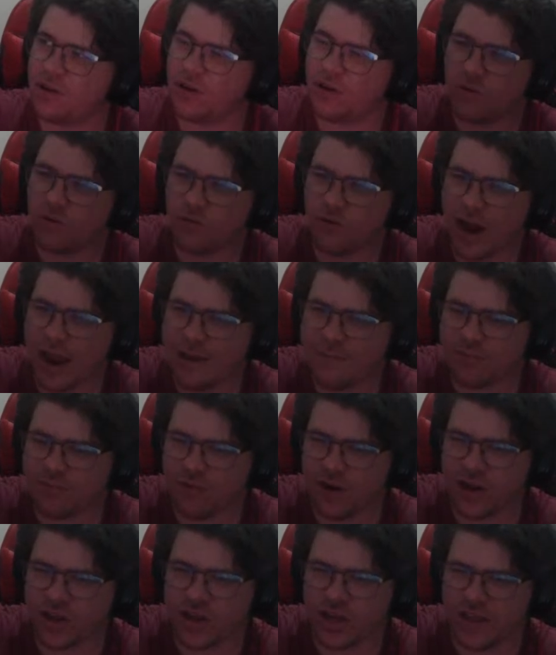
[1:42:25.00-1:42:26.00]
Great
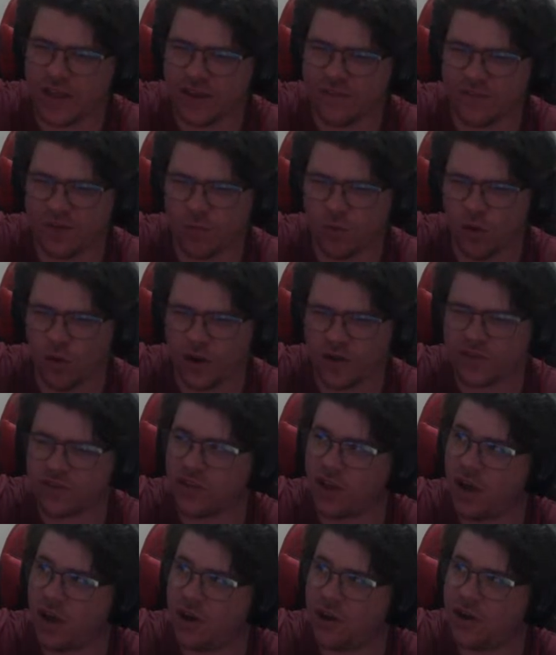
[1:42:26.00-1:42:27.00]
pressure there from Rory
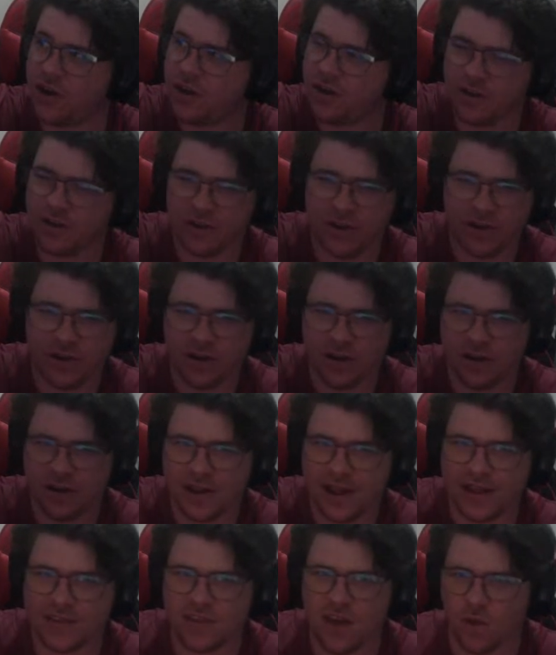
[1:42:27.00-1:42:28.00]
Sloan.
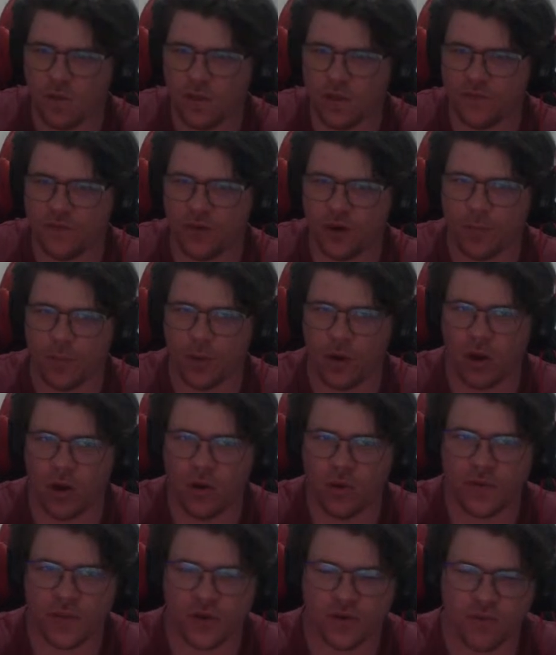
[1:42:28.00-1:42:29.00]
That's holding the
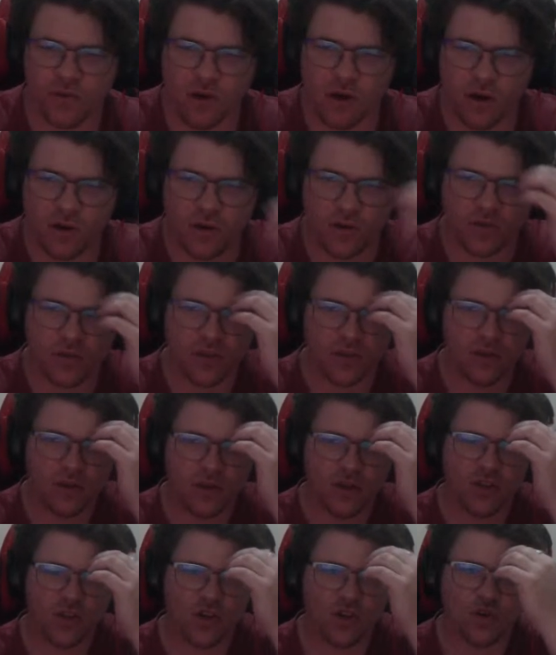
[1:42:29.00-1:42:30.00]
football, and the Crows
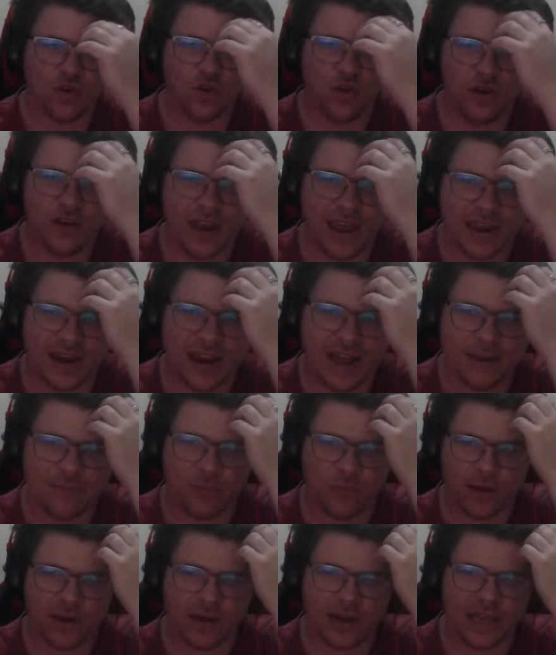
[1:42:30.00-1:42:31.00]
should take an
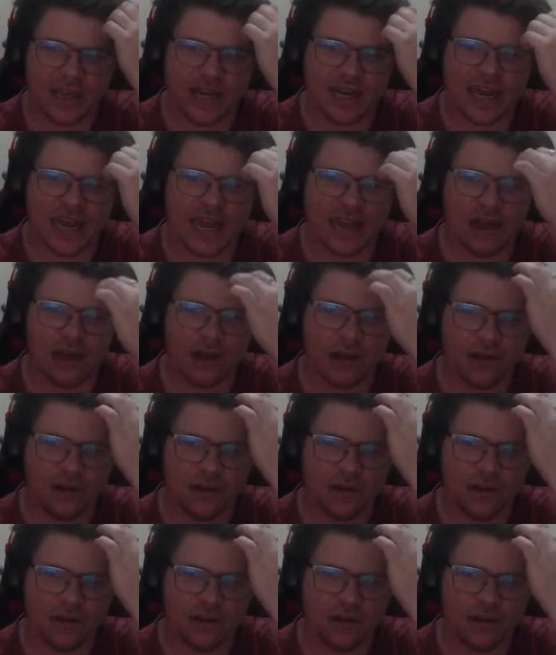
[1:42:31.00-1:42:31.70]
8-point lead now.